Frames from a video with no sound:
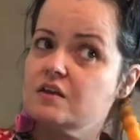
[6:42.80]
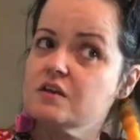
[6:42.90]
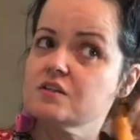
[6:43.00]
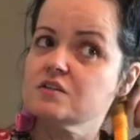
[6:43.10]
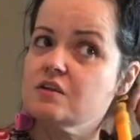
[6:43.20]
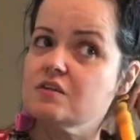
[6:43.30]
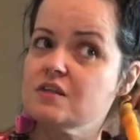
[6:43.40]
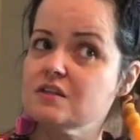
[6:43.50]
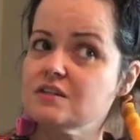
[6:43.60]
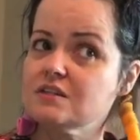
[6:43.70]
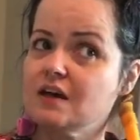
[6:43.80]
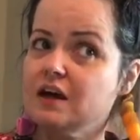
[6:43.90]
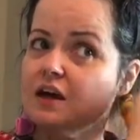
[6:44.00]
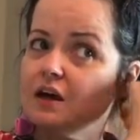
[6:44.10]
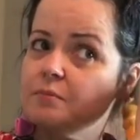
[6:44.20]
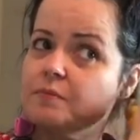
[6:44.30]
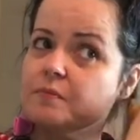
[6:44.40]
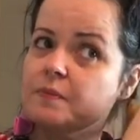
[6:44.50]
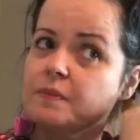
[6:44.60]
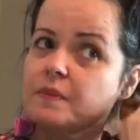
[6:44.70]
So this time,
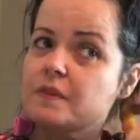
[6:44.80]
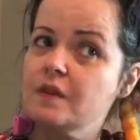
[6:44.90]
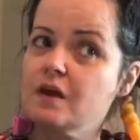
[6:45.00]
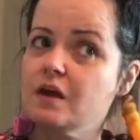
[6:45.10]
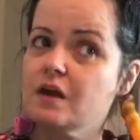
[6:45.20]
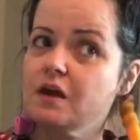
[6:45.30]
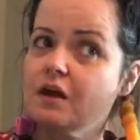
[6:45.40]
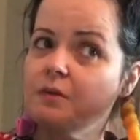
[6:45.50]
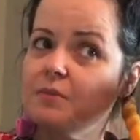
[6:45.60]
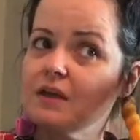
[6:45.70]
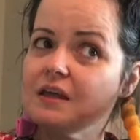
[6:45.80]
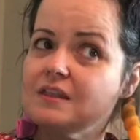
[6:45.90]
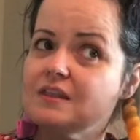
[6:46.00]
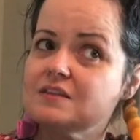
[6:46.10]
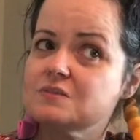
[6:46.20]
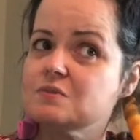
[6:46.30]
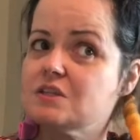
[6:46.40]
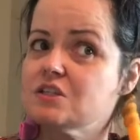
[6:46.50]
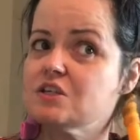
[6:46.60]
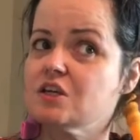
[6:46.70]
I'm going to get this
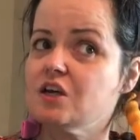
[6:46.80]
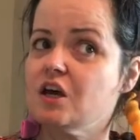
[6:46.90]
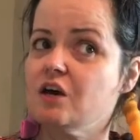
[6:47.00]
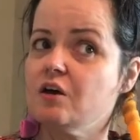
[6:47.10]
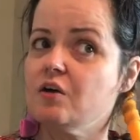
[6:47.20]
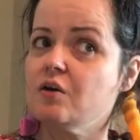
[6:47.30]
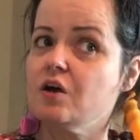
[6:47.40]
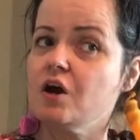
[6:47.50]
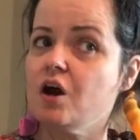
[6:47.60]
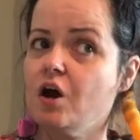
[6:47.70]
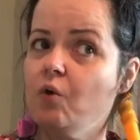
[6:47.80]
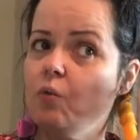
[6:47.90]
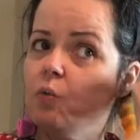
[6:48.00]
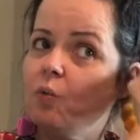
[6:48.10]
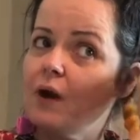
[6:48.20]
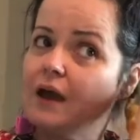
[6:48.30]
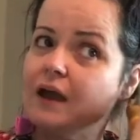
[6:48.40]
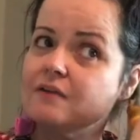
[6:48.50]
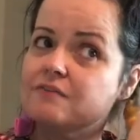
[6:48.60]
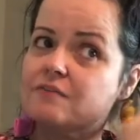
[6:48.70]
one to go
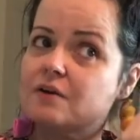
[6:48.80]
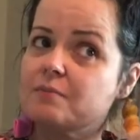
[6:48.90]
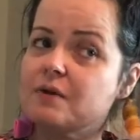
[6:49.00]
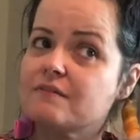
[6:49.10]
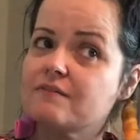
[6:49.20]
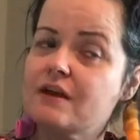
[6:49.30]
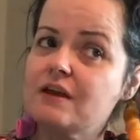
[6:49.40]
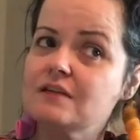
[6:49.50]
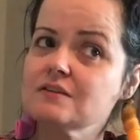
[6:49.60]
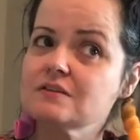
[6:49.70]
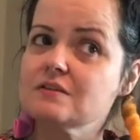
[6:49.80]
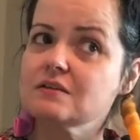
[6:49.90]
away from my face.